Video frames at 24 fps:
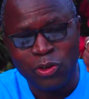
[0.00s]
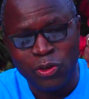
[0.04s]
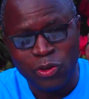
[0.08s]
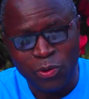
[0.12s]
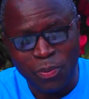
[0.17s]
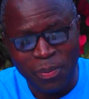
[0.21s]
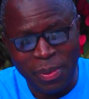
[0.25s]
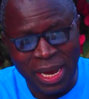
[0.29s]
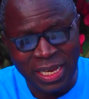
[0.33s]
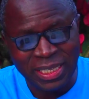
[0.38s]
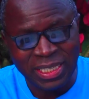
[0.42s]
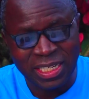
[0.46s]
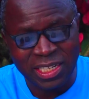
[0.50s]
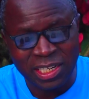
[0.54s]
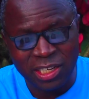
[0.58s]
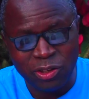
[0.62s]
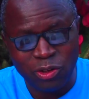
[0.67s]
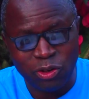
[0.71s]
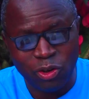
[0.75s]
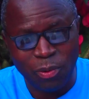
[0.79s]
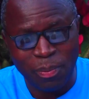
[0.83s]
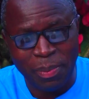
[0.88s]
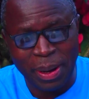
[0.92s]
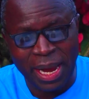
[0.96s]
You must
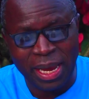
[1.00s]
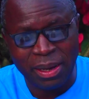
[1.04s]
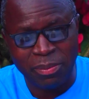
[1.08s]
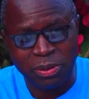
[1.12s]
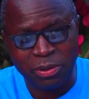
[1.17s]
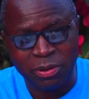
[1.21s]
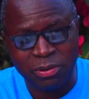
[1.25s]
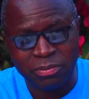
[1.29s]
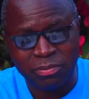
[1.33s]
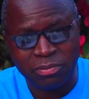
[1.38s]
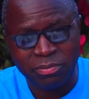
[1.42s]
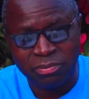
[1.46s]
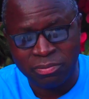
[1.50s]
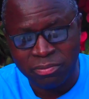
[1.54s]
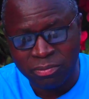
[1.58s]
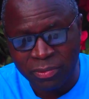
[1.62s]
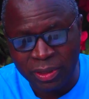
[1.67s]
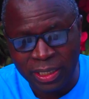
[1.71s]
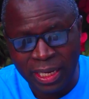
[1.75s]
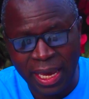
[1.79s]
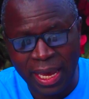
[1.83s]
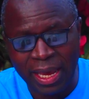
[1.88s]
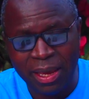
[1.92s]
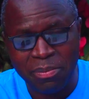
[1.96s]
read your Bible.
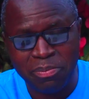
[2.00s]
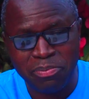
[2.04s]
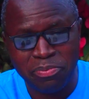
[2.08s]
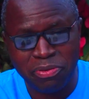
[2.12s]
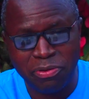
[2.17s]
Okay?